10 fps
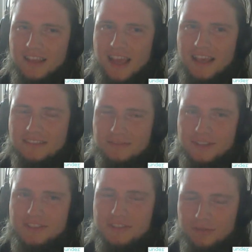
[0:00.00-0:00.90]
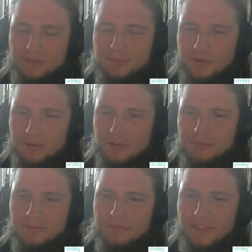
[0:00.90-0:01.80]
as a huge
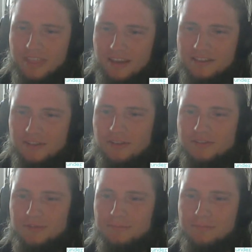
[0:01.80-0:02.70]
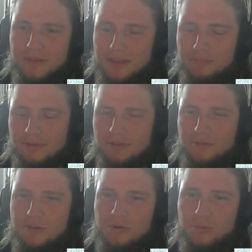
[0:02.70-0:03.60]
problem, but there's also people
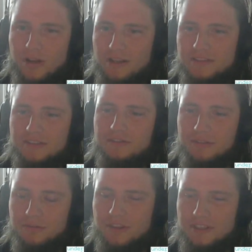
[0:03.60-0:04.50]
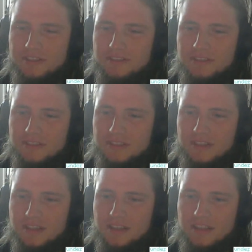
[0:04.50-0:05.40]
who are willing to do this.
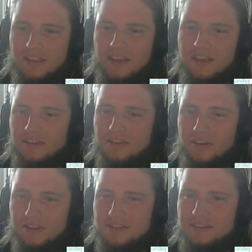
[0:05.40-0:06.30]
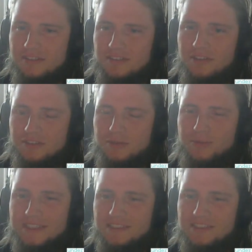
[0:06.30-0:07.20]
They are not
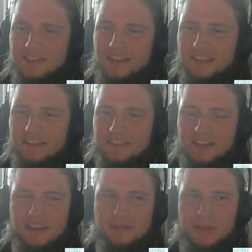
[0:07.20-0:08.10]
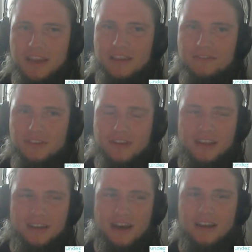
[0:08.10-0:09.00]
questioning this kind of behavior,
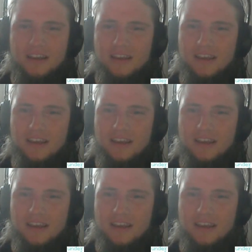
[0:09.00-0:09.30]
and I